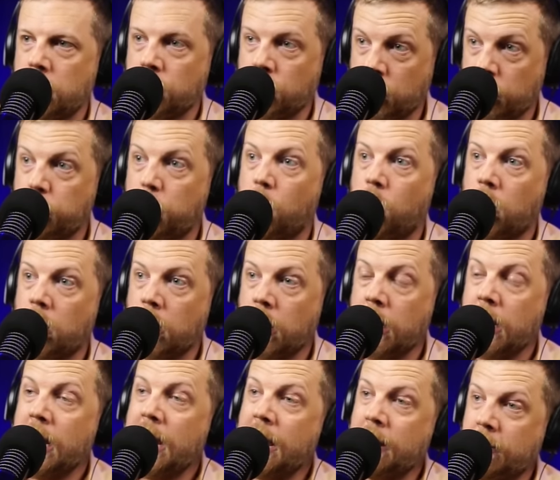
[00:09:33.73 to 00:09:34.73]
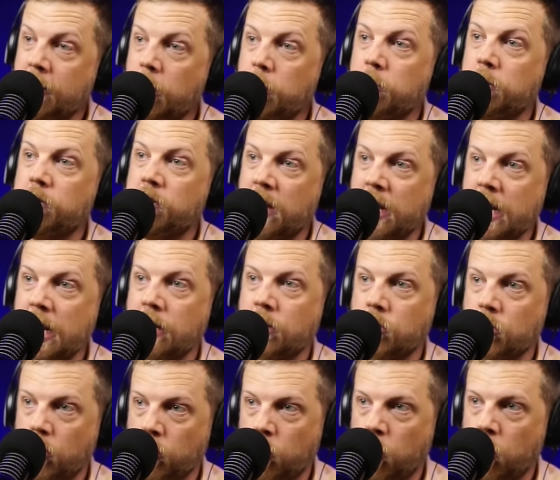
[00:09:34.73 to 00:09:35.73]
to support and help
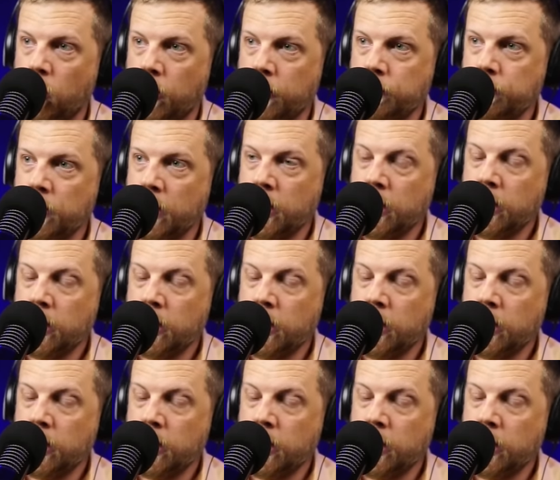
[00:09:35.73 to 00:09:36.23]
finance the war.